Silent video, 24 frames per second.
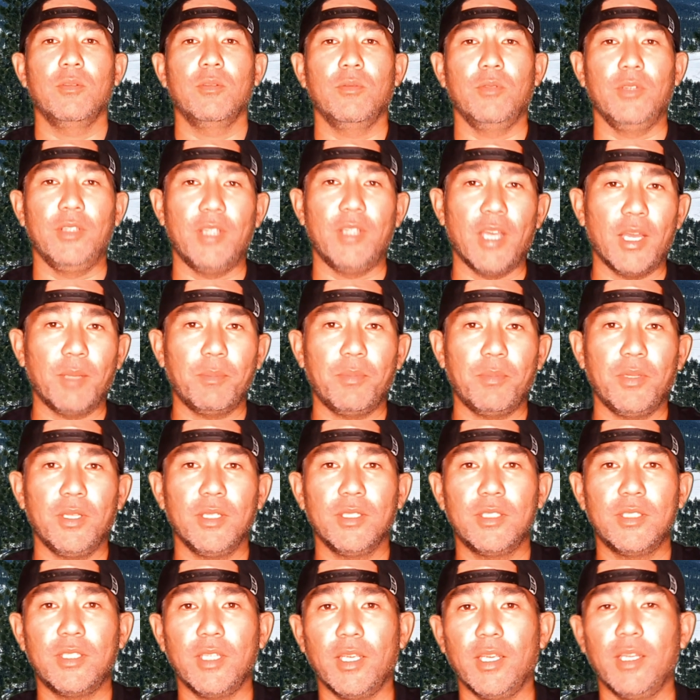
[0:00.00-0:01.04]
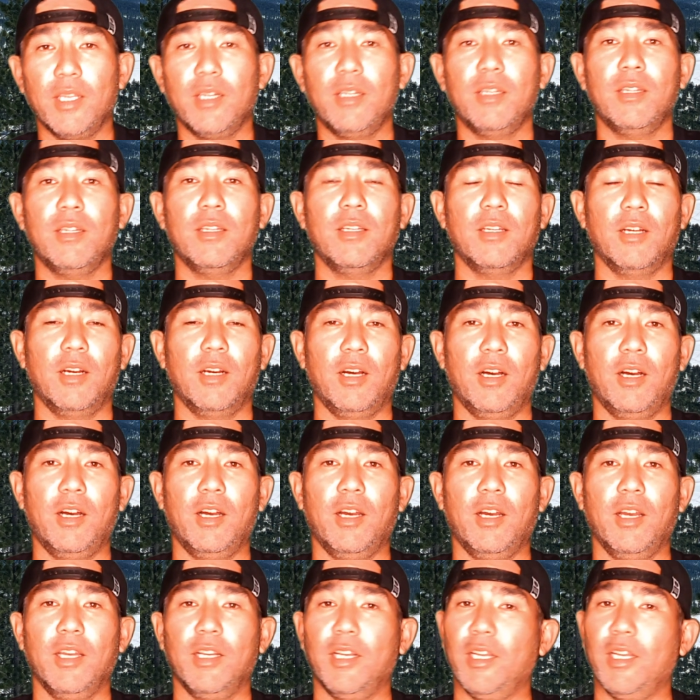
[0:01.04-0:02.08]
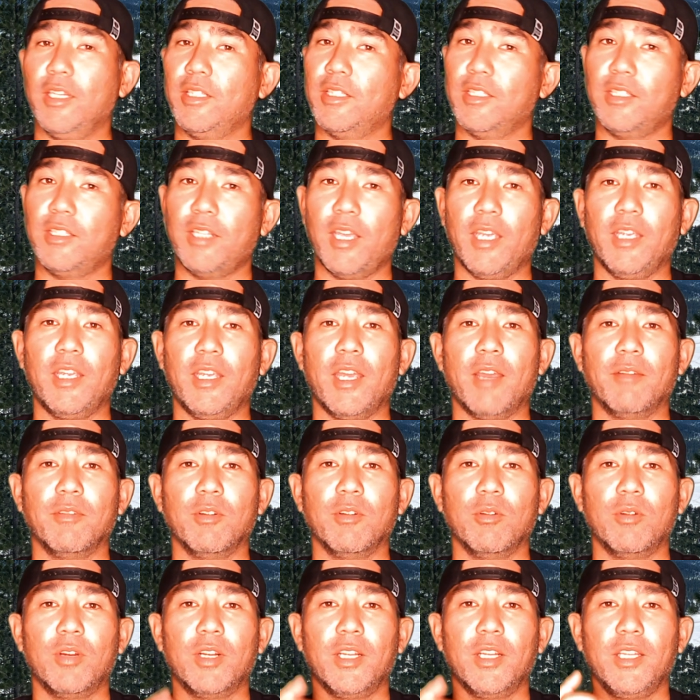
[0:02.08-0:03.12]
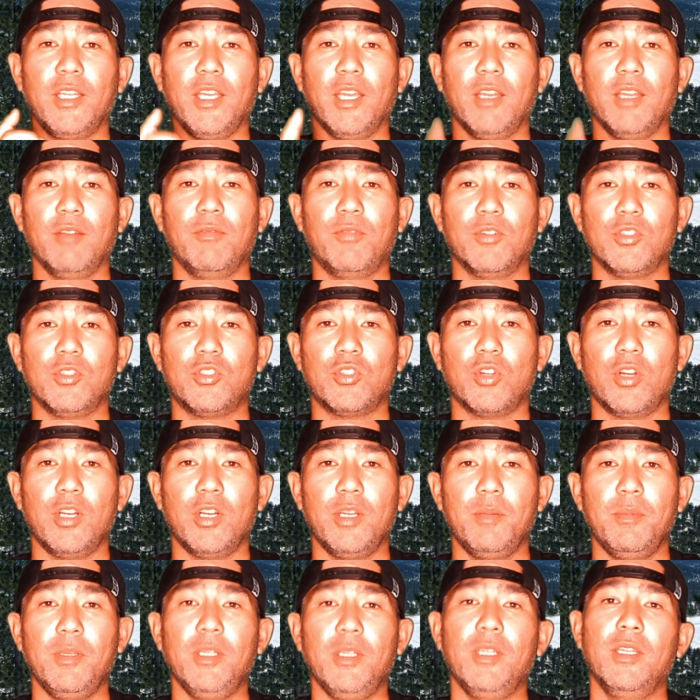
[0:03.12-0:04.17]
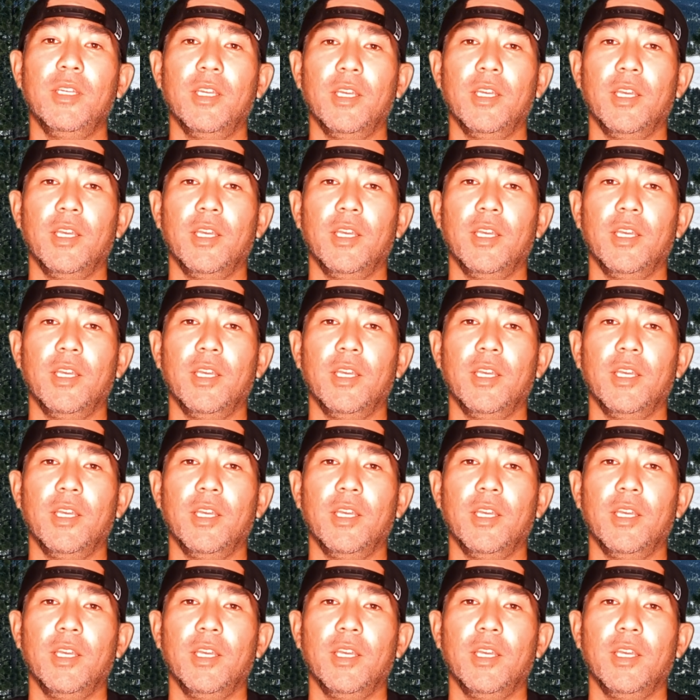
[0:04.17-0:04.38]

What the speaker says: With that being said, I'd like to thank everyone again for joining me,